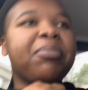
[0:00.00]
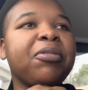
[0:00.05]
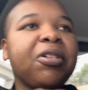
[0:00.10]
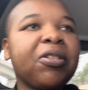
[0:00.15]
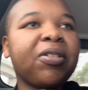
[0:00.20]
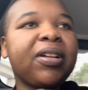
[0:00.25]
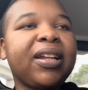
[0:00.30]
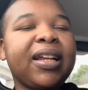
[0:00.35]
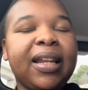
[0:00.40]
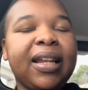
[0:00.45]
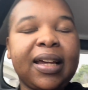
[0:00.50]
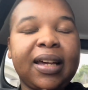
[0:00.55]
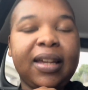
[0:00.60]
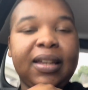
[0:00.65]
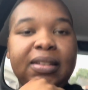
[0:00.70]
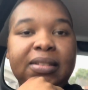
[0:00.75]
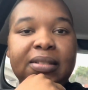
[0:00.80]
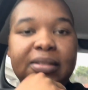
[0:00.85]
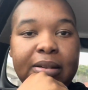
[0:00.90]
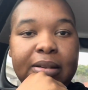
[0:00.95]
not gonna
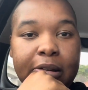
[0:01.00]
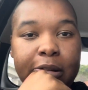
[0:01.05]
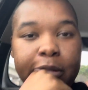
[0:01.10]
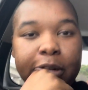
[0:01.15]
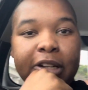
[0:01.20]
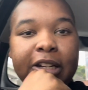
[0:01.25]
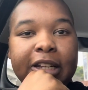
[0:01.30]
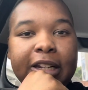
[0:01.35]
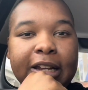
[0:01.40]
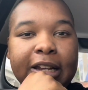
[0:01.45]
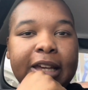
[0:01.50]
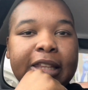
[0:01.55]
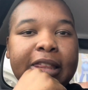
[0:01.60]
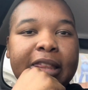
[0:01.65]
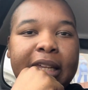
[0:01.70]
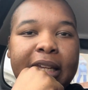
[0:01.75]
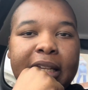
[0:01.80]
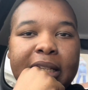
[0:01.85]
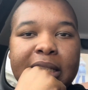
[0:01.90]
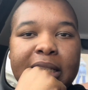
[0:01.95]
lie, I really like
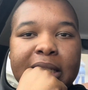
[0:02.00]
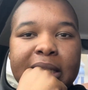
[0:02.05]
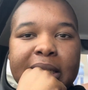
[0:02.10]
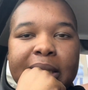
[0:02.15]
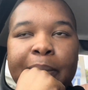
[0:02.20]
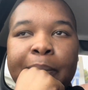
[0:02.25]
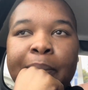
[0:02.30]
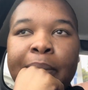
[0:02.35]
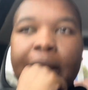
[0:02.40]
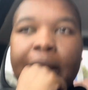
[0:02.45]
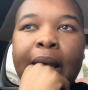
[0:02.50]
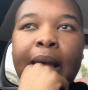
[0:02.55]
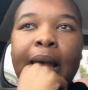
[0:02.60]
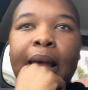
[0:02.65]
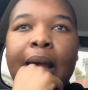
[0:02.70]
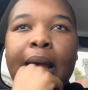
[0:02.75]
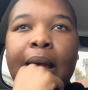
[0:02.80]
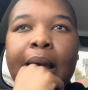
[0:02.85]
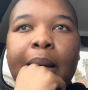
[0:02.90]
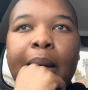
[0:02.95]
things.
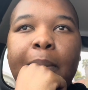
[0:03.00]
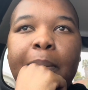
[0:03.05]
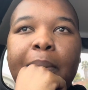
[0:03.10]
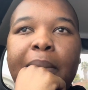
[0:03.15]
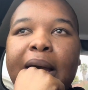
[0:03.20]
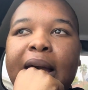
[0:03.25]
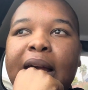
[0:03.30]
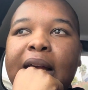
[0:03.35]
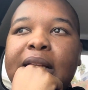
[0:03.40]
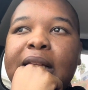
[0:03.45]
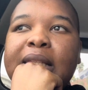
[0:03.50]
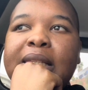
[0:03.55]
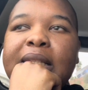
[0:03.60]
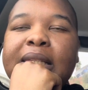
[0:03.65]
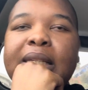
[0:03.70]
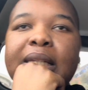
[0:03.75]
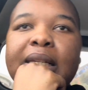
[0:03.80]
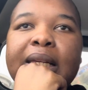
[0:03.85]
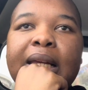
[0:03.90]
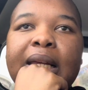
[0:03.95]
But
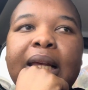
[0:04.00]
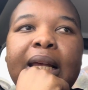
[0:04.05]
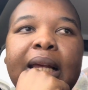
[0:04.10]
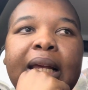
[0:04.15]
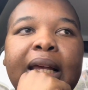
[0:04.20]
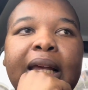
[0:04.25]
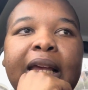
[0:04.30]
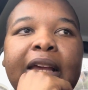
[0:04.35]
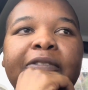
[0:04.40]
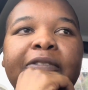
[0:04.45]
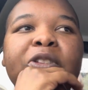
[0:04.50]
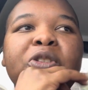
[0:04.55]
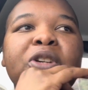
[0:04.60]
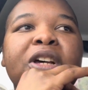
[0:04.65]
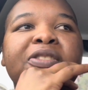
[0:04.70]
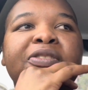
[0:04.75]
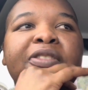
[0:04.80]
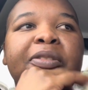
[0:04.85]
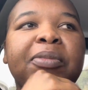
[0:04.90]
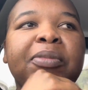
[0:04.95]
if it
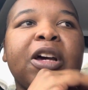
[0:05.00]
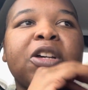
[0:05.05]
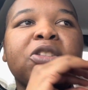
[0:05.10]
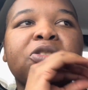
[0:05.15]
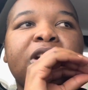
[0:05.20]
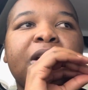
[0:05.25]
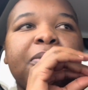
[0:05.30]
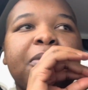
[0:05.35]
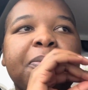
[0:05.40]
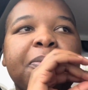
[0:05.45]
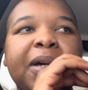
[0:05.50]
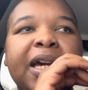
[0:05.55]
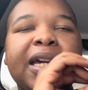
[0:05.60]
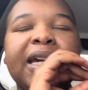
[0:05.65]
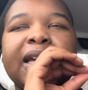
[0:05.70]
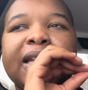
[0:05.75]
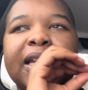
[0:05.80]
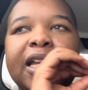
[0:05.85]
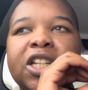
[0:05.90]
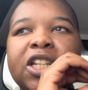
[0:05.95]
was for me, I was gonna be
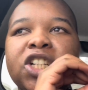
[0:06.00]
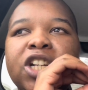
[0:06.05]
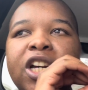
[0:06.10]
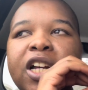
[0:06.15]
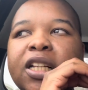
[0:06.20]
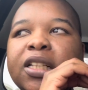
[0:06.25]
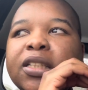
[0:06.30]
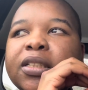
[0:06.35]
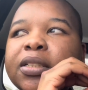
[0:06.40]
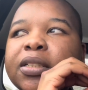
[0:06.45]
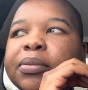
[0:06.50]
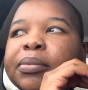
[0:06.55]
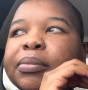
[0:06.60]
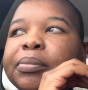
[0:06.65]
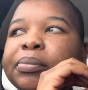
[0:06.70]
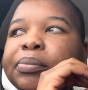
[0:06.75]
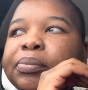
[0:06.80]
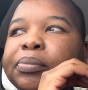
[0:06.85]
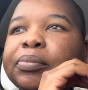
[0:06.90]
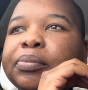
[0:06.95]
buying it at child
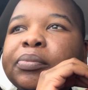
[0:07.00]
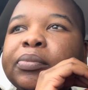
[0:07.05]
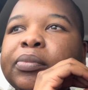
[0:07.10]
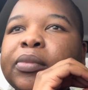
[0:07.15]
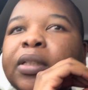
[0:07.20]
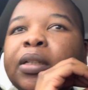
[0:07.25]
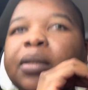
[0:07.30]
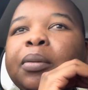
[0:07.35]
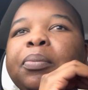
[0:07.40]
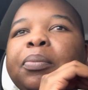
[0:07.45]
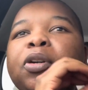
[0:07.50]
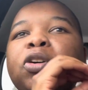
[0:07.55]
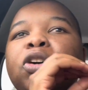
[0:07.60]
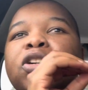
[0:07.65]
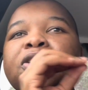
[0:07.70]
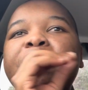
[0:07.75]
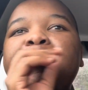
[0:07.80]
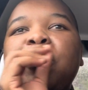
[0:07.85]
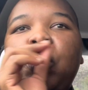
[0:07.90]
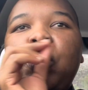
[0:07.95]

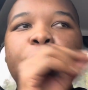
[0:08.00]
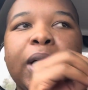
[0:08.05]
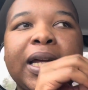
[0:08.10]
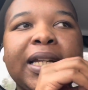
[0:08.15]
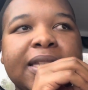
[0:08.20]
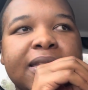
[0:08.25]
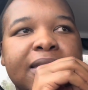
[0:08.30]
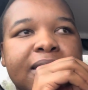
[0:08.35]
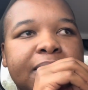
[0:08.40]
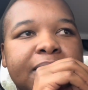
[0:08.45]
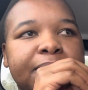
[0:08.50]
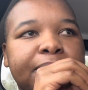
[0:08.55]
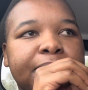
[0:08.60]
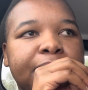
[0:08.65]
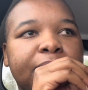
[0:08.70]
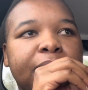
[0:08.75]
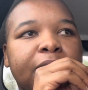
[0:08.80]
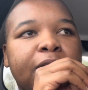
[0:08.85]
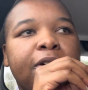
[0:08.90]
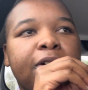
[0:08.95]
because of the quality
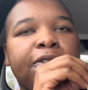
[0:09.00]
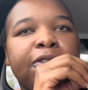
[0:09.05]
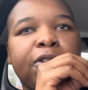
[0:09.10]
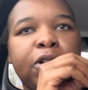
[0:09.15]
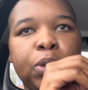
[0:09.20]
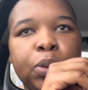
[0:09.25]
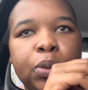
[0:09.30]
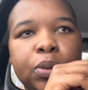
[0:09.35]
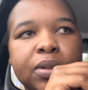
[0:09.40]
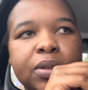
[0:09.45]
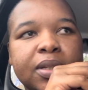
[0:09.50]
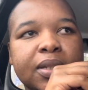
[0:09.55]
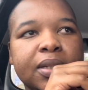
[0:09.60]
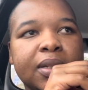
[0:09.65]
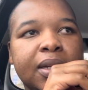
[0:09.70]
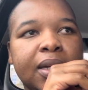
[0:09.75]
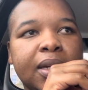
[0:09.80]
of clothes.